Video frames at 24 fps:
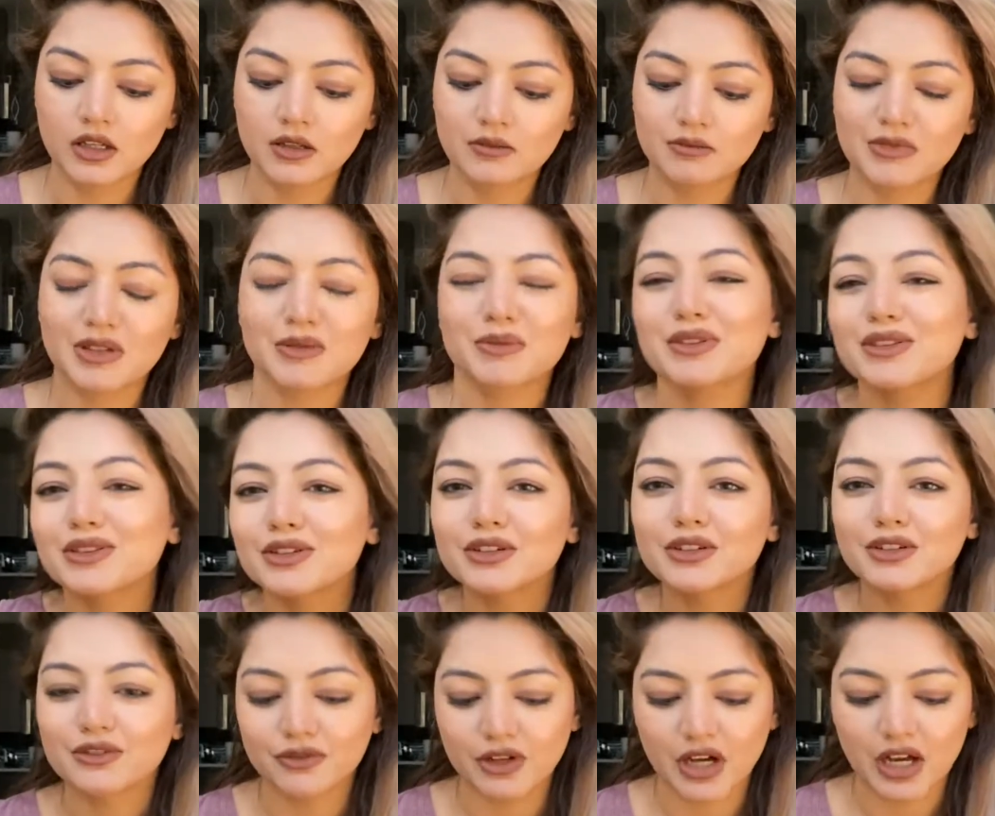Maybe
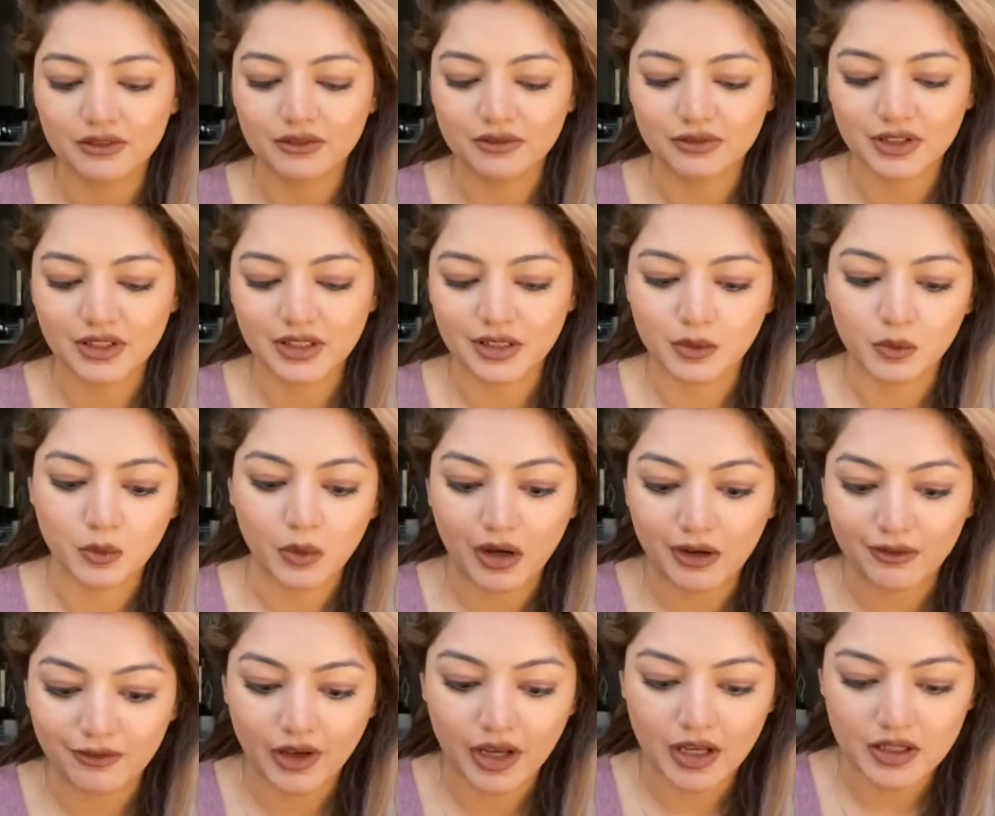35 if I like
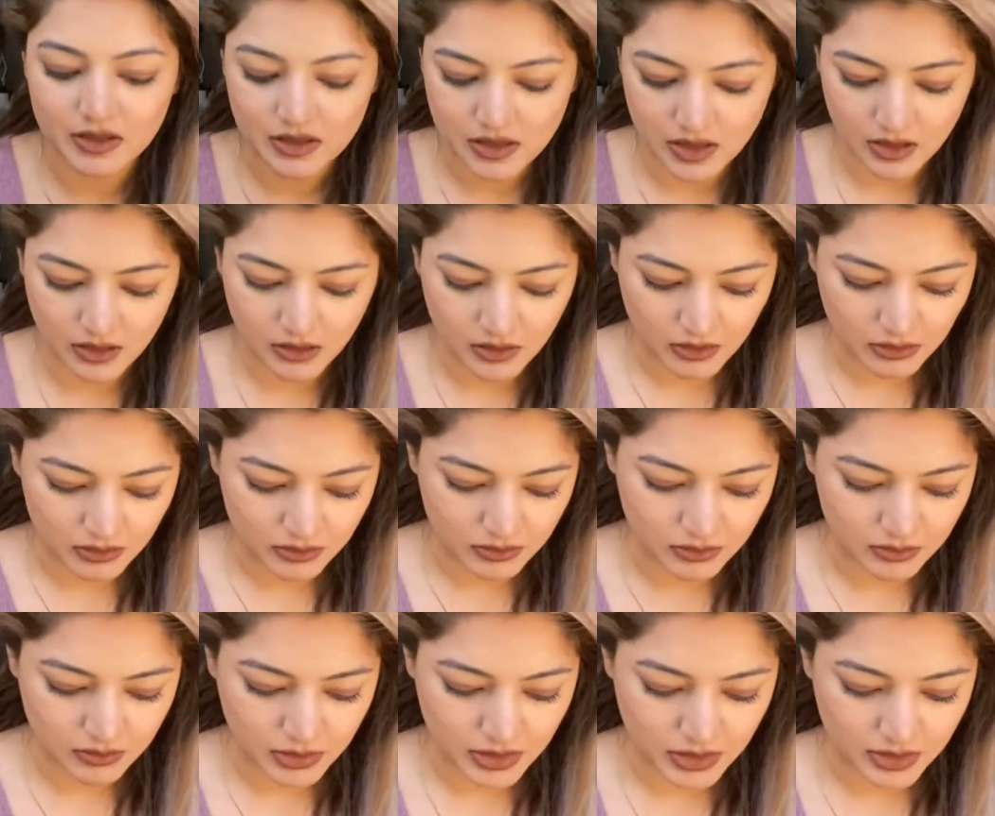walk fast, I don't know.
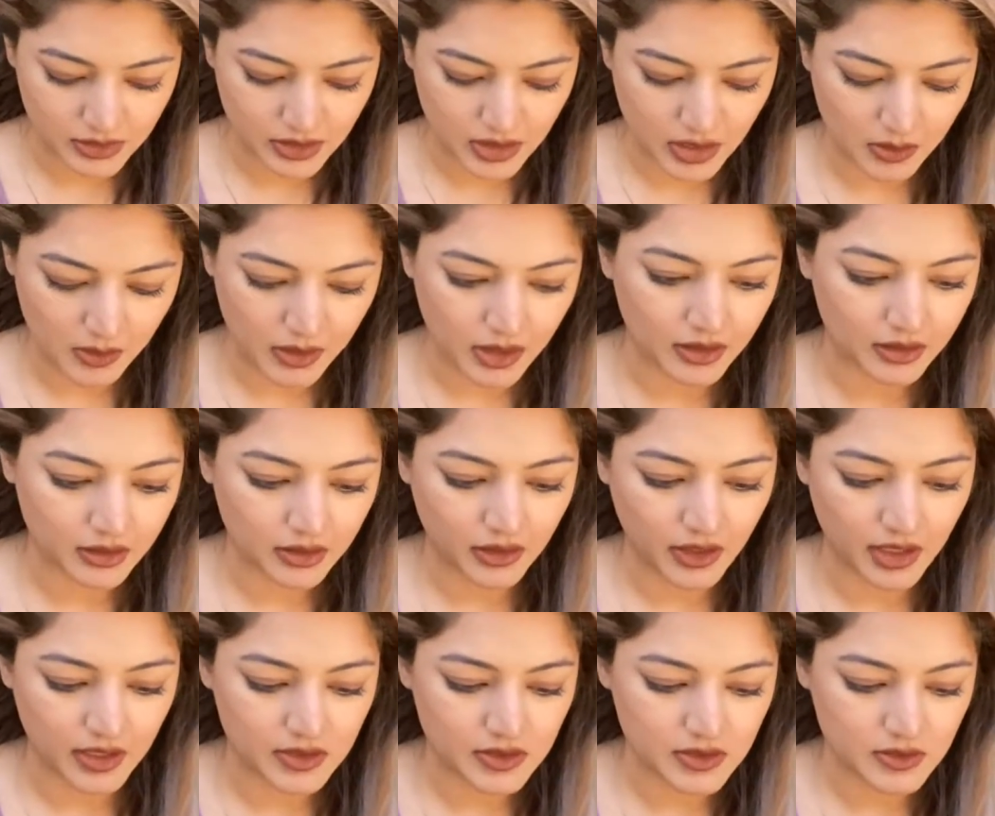But anyway, all
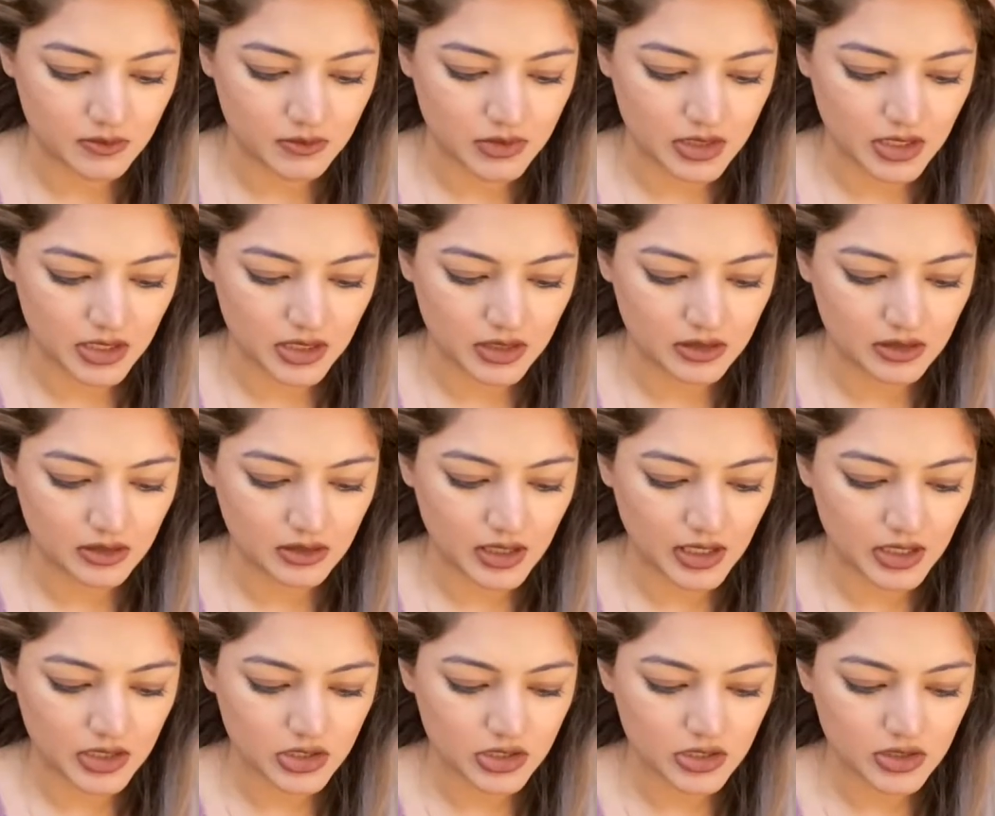right, so I'm taking the
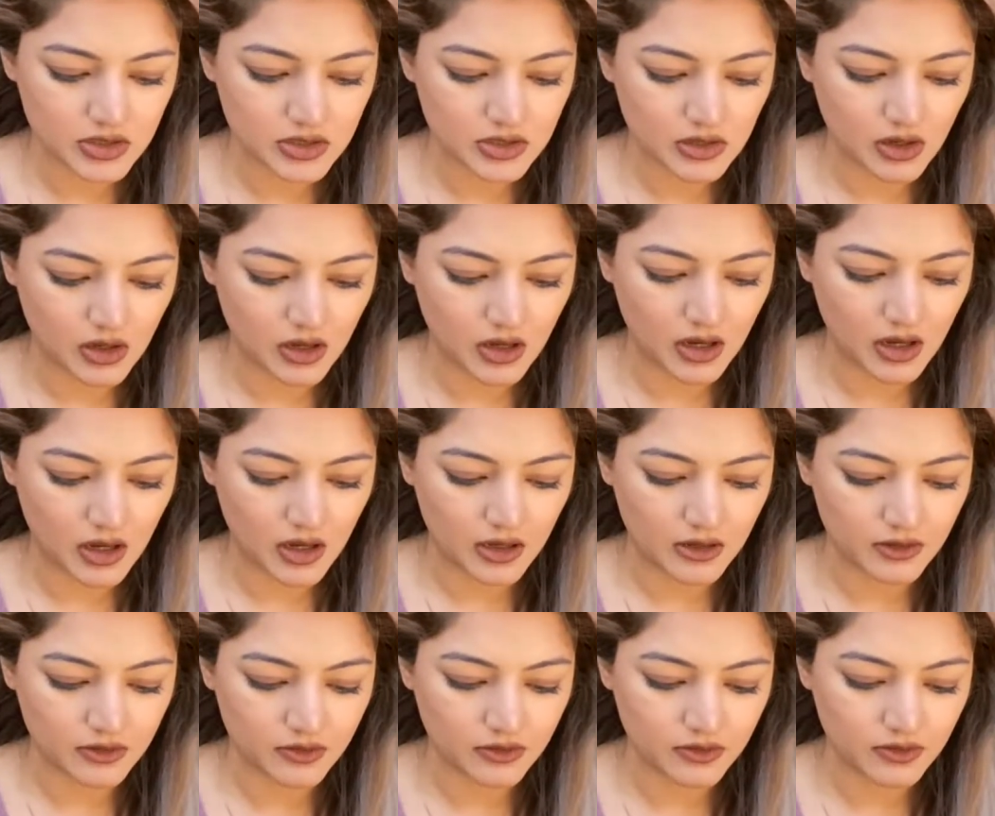lashes
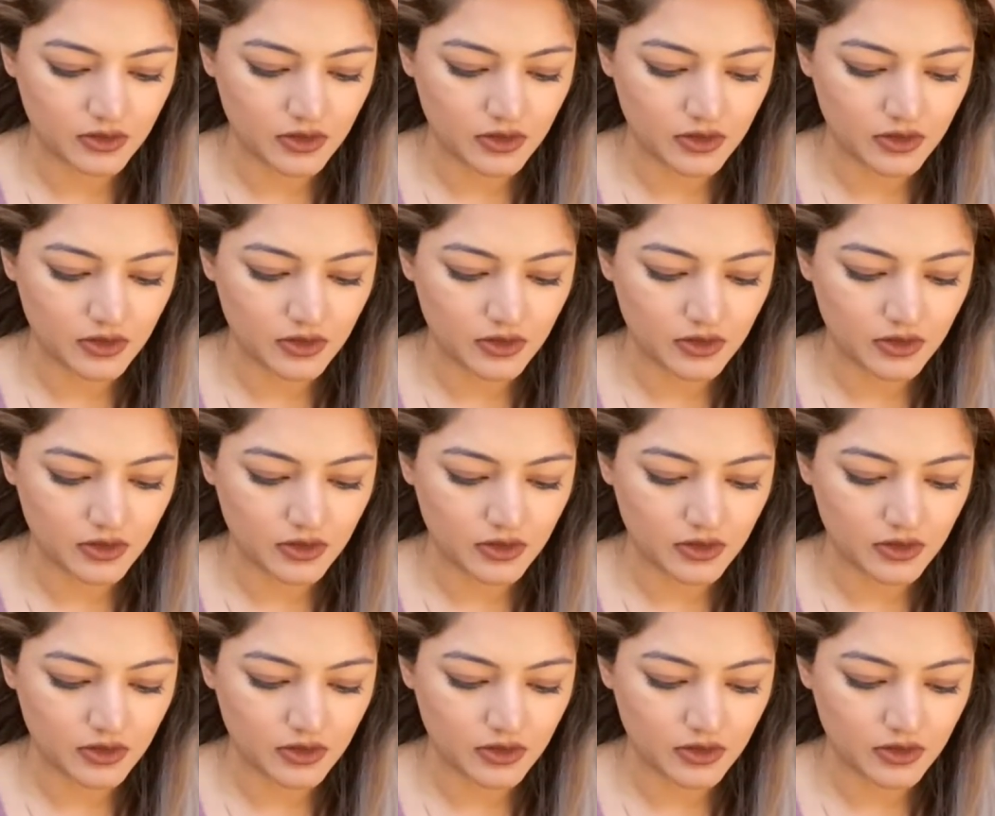off.